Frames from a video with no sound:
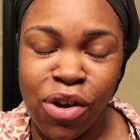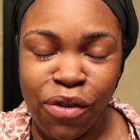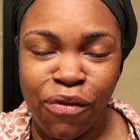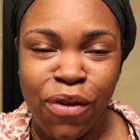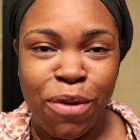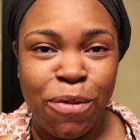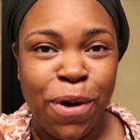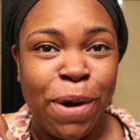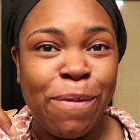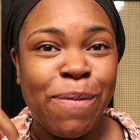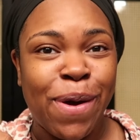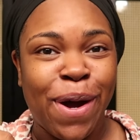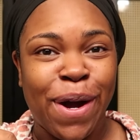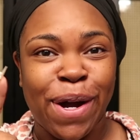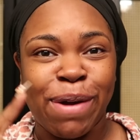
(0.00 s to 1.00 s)
on the phone with her
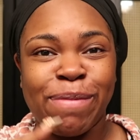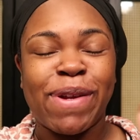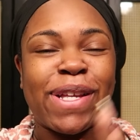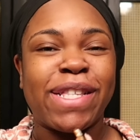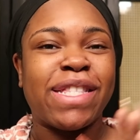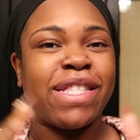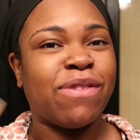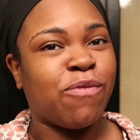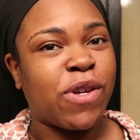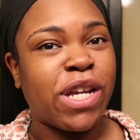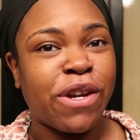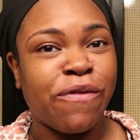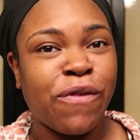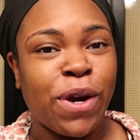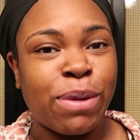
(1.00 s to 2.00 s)
mom because we
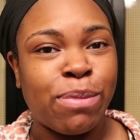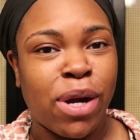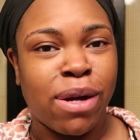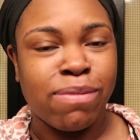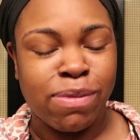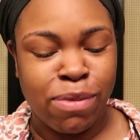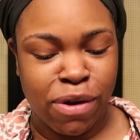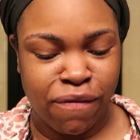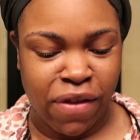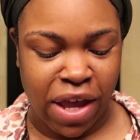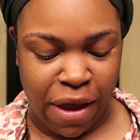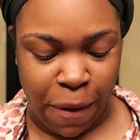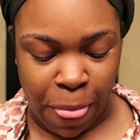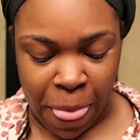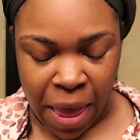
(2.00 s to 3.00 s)
here for her mom's
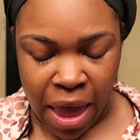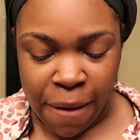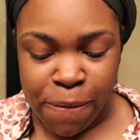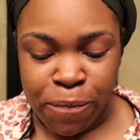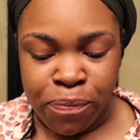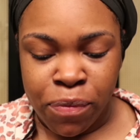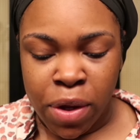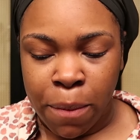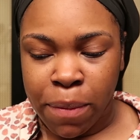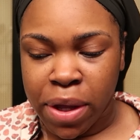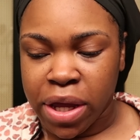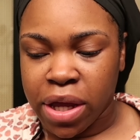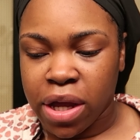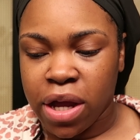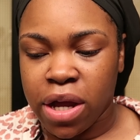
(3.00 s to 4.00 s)
birthday.
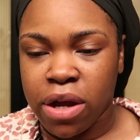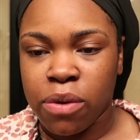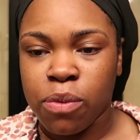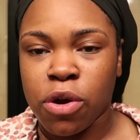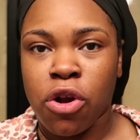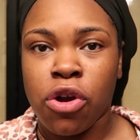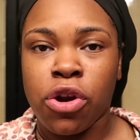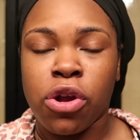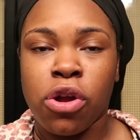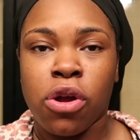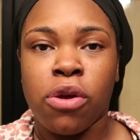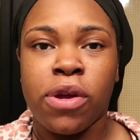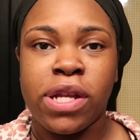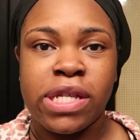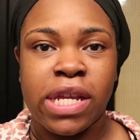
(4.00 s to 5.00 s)
But uh, we're gonna
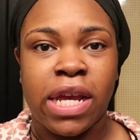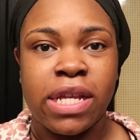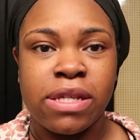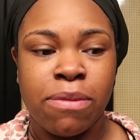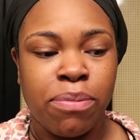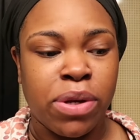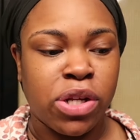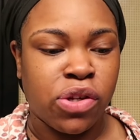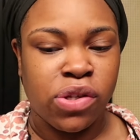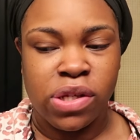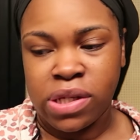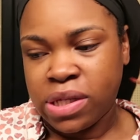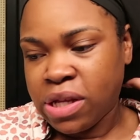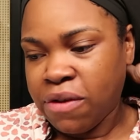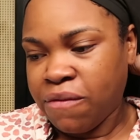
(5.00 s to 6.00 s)
go and take some pictures
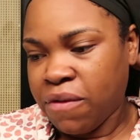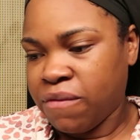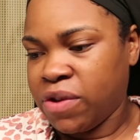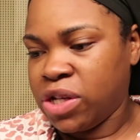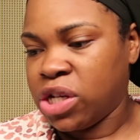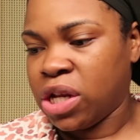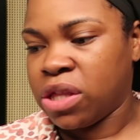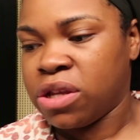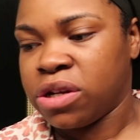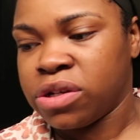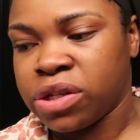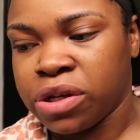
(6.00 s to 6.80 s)
and stuff of each other.